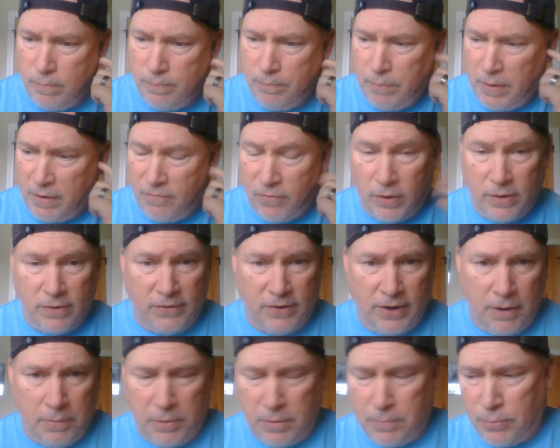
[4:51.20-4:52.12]
my friend
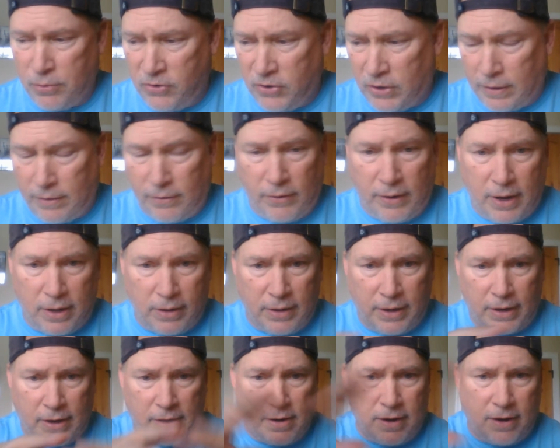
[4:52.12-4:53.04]
Tim in particular, had
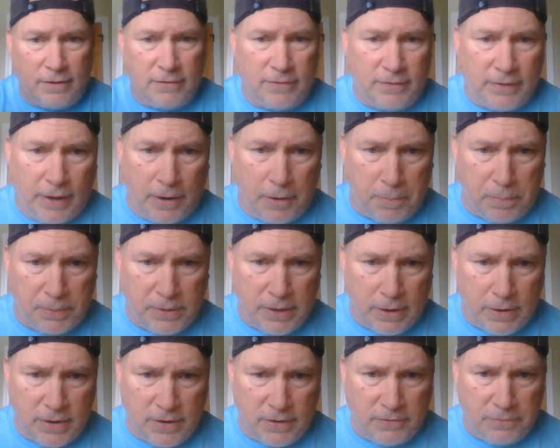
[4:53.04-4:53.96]
like a nice setup
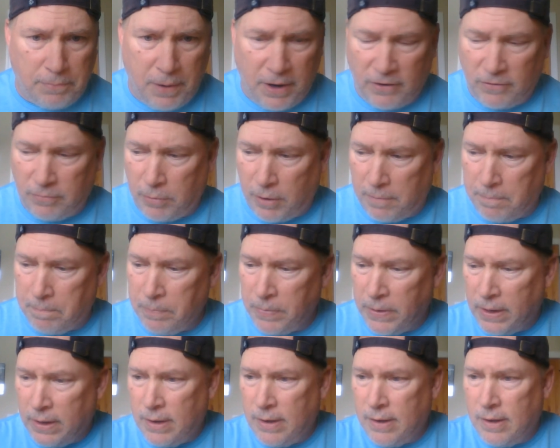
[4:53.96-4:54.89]
down in his basement.
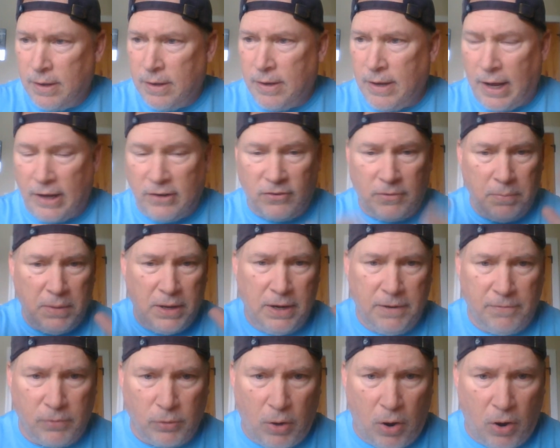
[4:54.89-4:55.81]
Had some
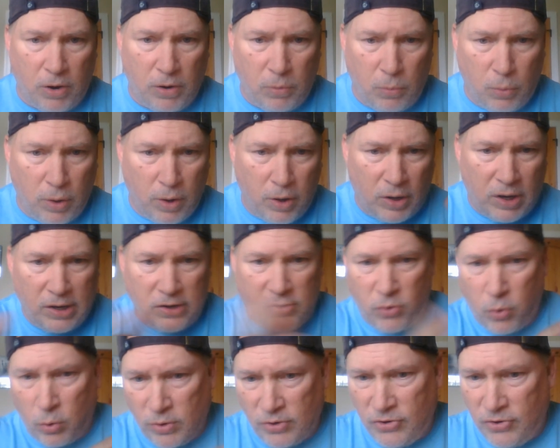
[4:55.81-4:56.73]
medieval artwork and
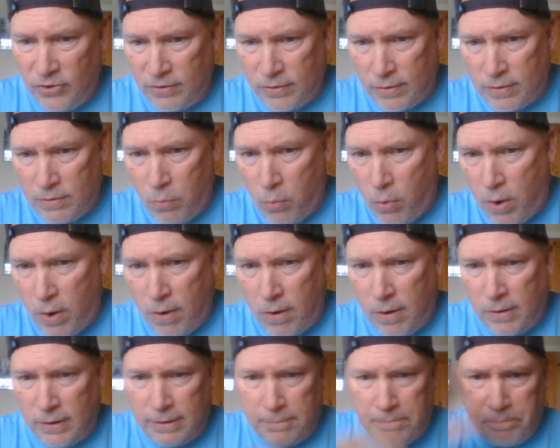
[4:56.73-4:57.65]
torches on the
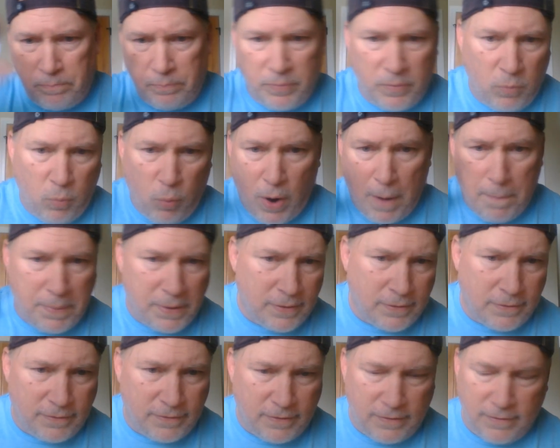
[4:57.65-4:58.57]
wall and
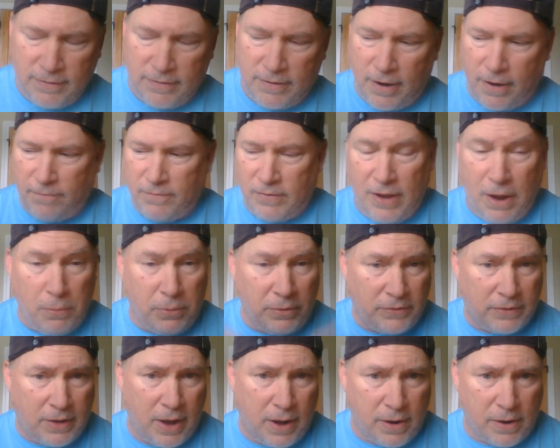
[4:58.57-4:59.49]
weapons and stuff, and that
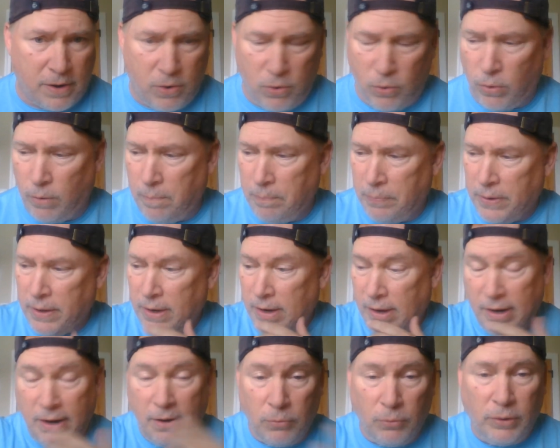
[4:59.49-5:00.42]
was kind of cool.
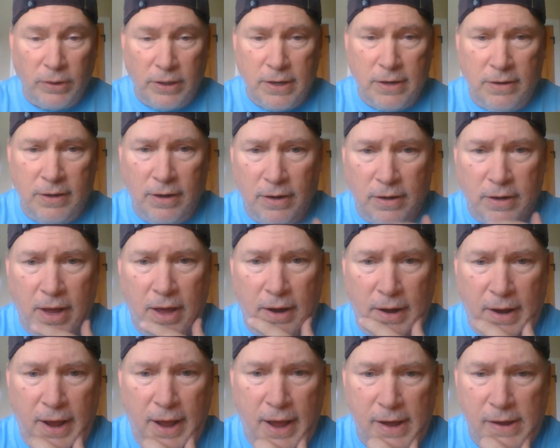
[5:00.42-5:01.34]
And it really did
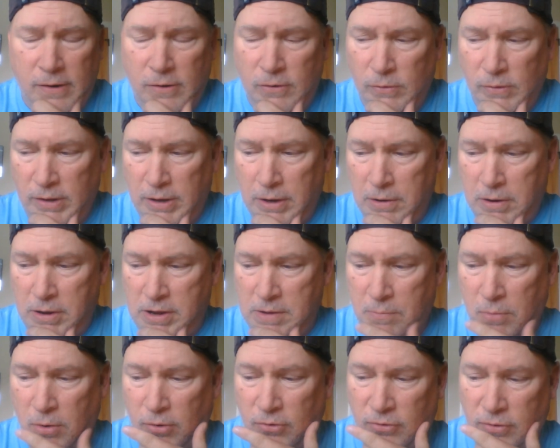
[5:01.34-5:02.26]
kind of add to the
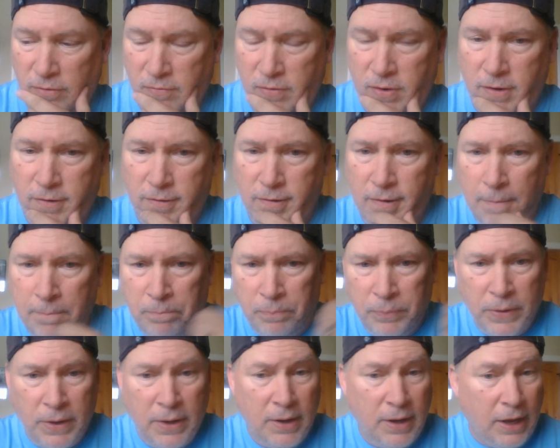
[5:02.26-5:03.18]
immersiveness,
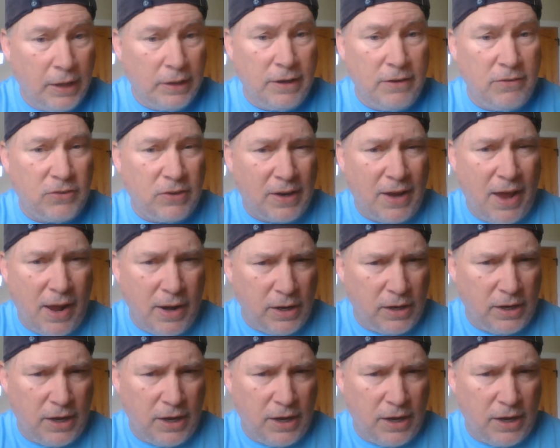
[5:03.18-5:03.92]
at least to kind of